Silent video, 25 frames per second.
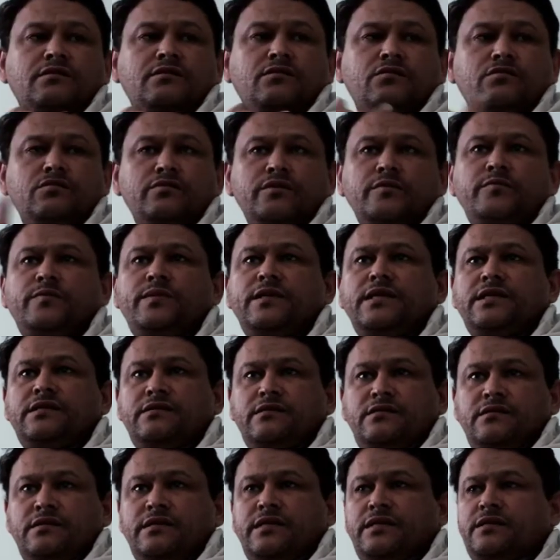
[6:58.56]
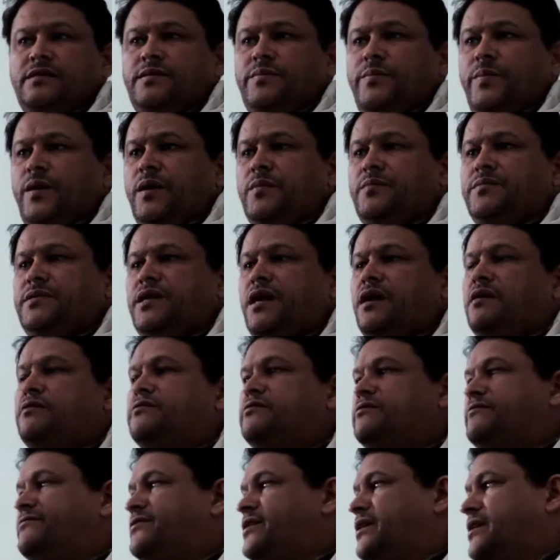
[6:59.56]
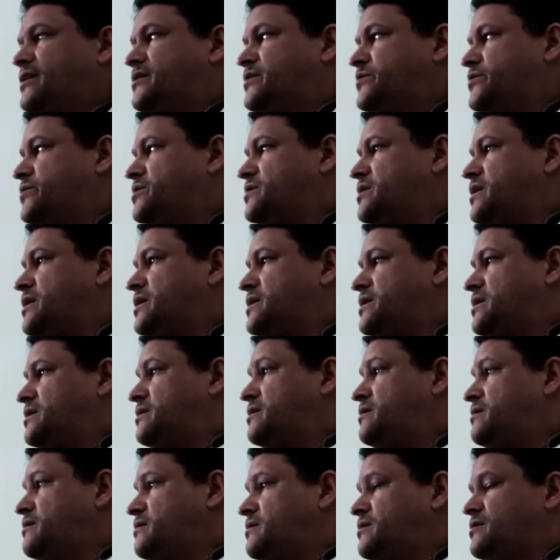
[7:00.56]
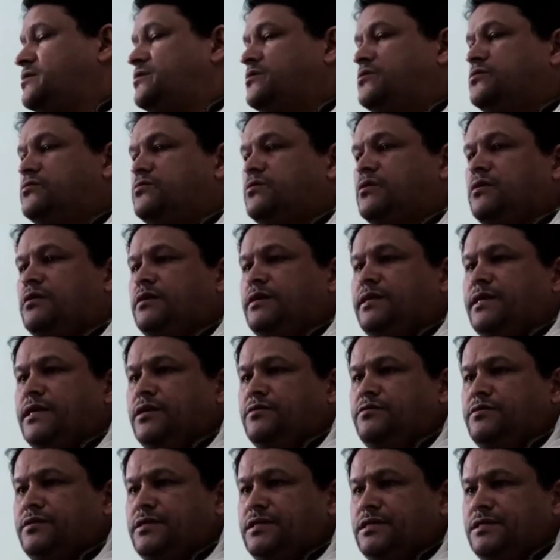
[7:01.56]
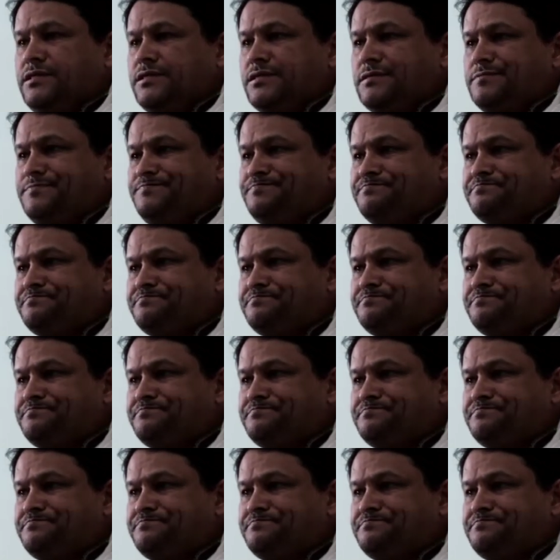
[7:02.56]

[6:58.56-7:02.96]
all the blood gets pumped out of the animal and then you are allowed to eat it.